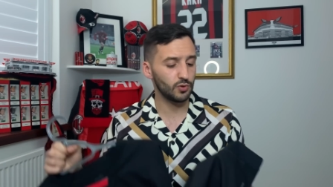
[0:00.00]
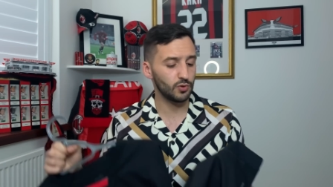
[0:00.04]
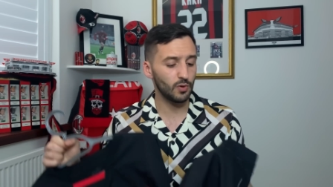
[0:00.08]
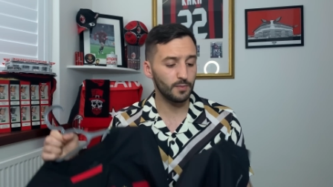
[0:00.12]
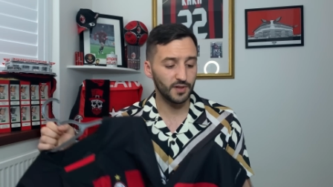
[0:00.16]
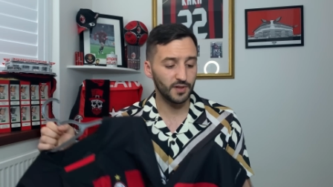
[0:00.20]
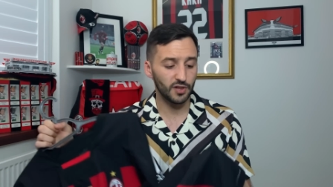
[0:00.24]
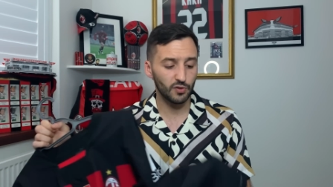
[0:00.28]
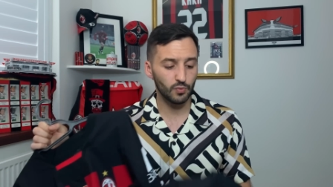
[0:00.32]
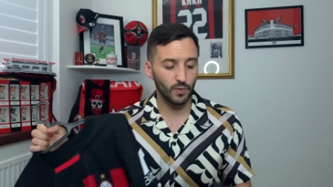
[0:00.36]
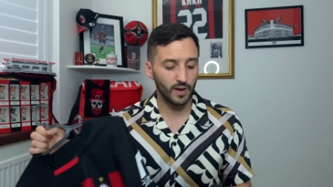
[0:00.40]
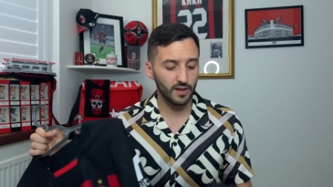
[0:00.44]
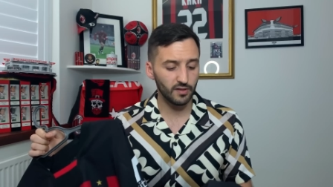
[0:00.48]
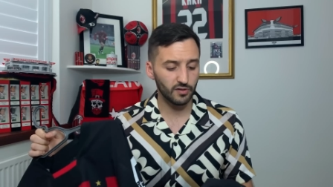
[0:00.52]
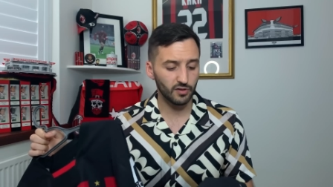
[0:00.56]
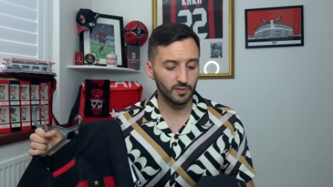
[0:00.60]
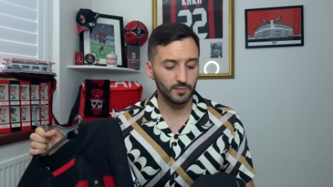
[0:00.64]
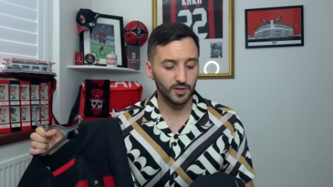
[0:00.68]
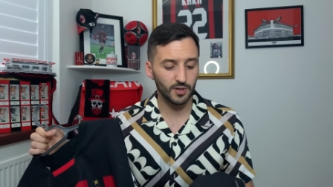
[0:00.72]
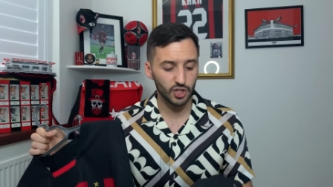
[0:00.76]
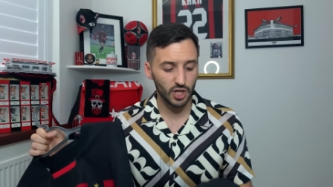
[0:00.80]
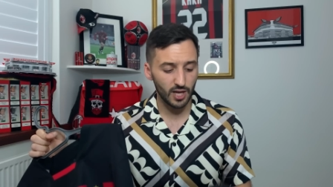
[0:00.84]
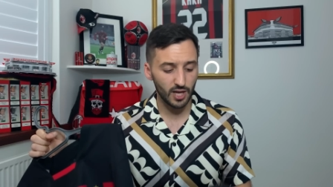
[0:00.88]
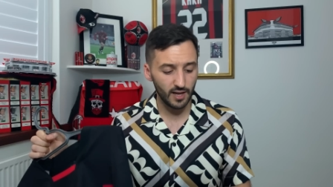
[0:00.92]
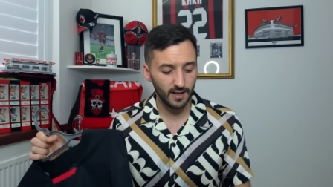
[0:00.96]
you won't be sweating so
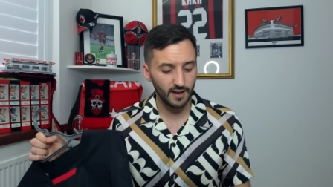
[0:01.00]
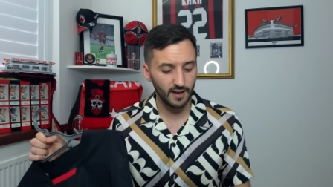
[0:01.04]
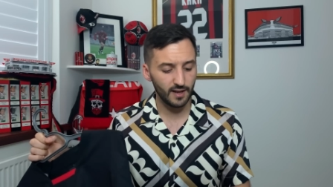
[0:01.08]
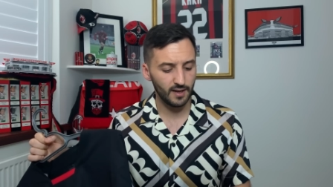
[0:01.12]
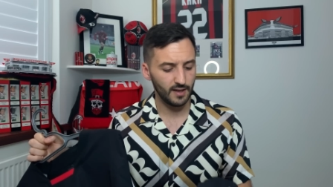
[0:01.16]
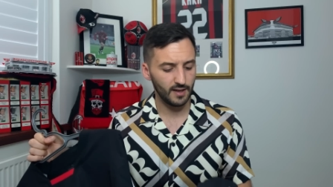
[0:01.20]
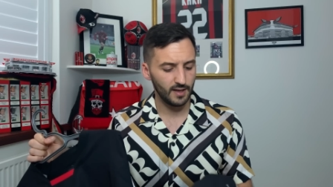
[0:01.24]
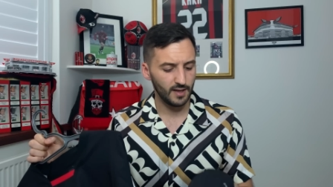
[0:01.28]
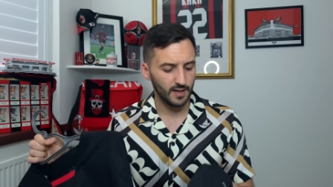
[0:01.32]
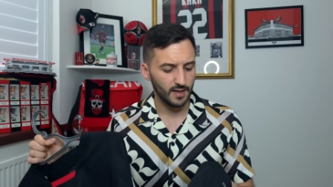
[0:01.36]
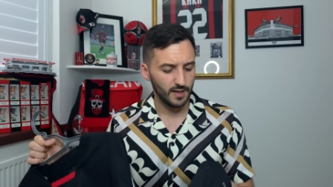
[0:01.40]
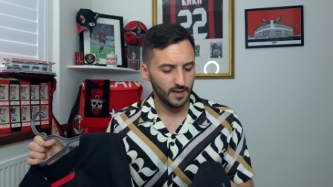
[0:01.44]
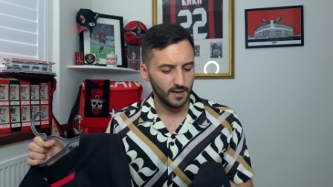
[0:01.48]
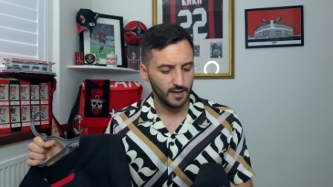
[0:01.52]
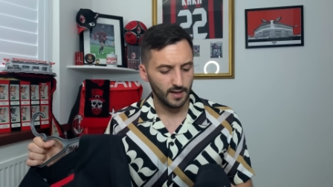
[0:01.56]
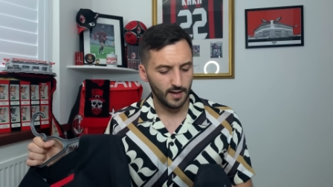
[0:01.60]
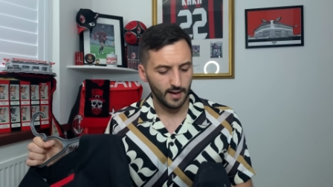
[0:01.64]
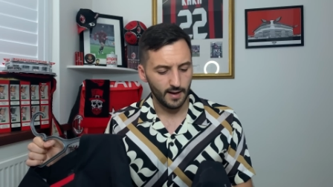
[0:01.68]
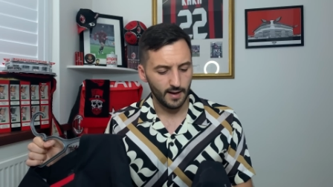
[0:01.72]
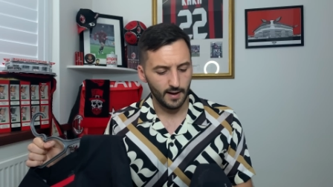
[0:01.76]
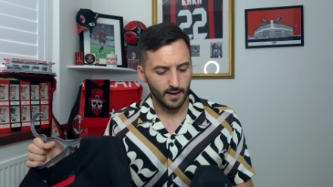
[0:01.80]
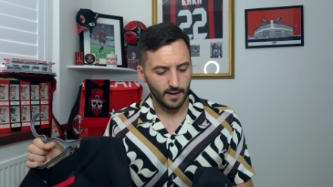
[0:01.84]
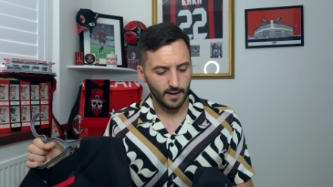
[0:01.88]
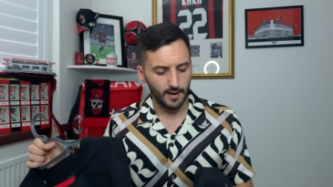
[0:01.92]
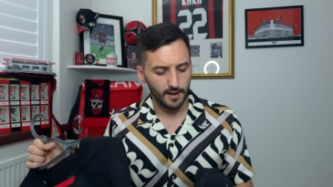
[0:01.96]
much in it.
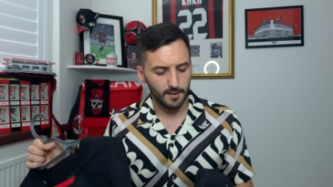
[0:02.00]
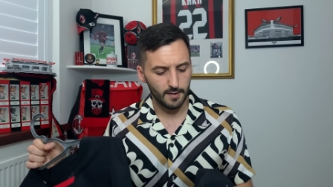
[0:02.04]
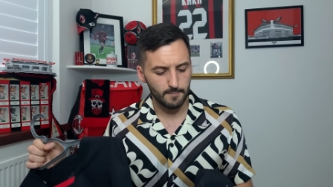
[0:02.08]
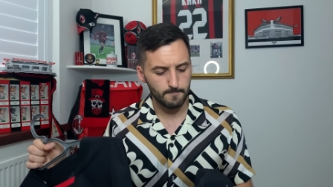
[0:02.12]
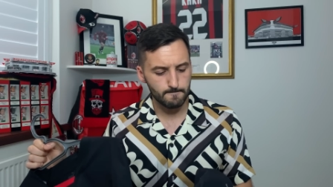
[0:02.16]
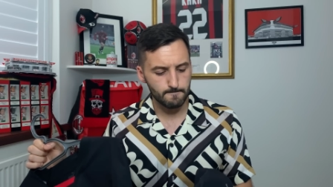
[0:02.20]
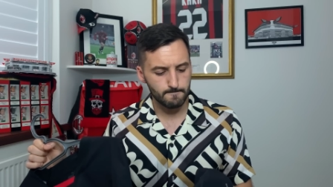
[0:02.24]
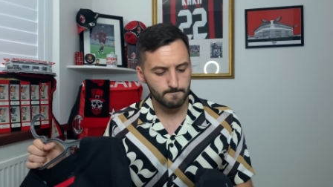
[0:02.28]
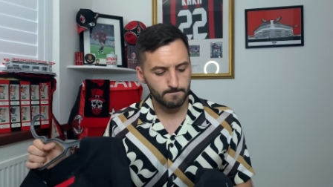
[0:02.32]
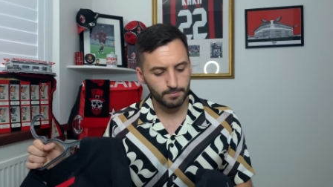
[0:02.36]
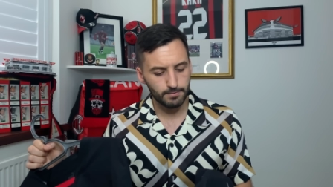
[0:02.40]
Um,